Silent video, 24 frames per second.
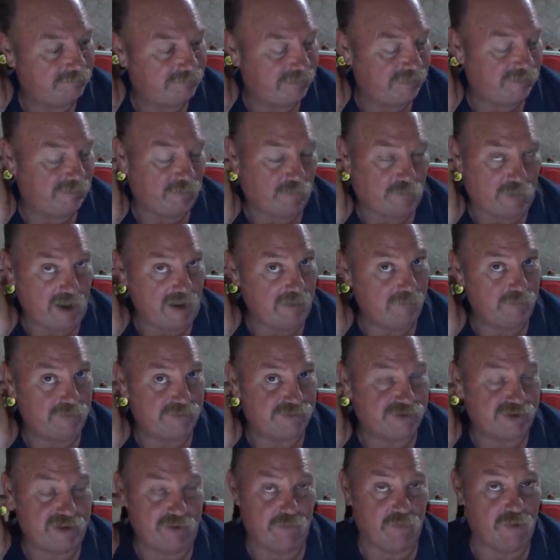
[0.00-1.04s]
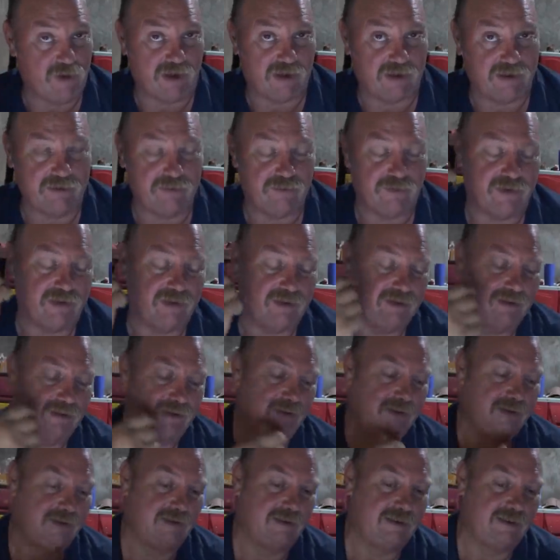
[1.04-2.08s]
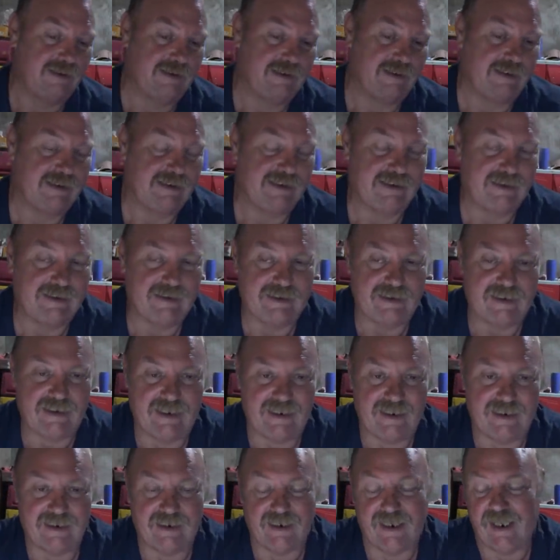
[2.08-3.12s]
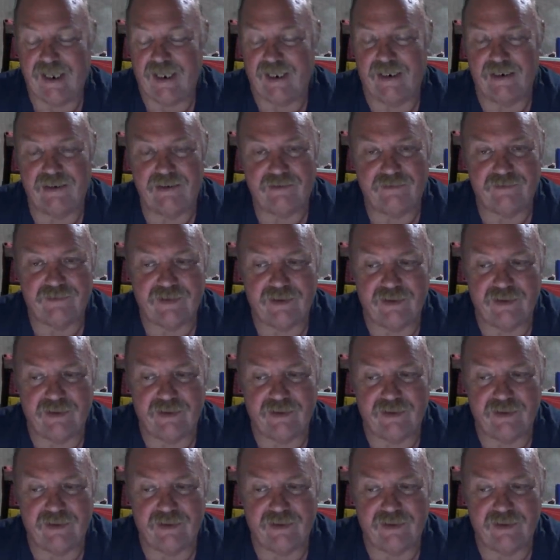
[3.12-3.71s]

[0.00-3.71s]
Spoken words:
Why would she want to do it? And again,